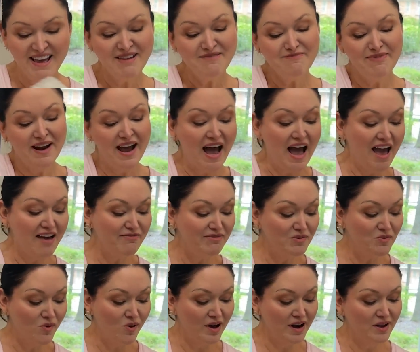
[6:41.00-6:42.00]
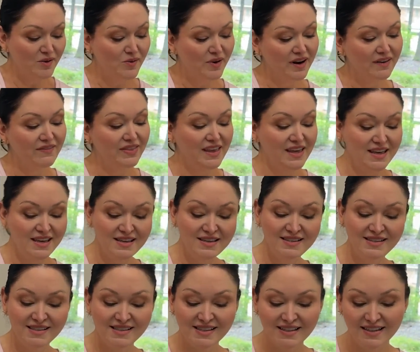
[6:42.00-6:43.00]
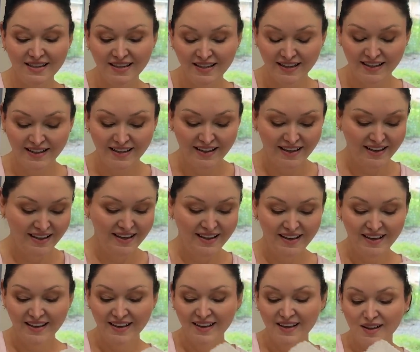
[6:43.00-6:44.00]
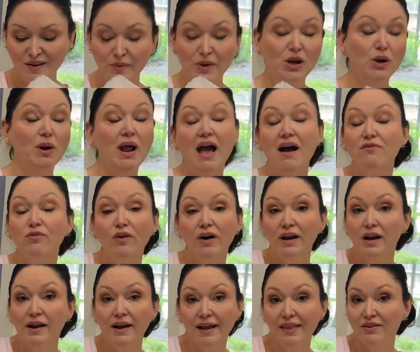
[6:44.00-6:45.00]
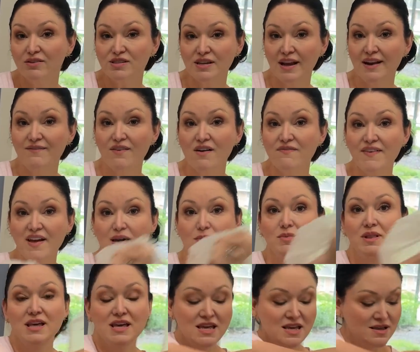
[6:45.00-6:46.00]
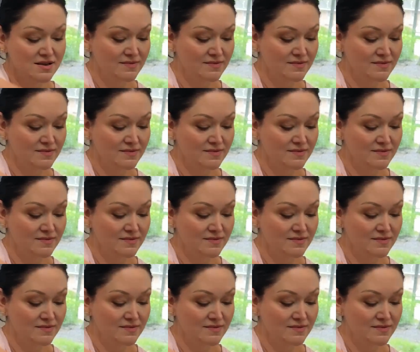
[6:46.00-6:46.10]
But I have been wanting one of these. We don't have one on either side of our family.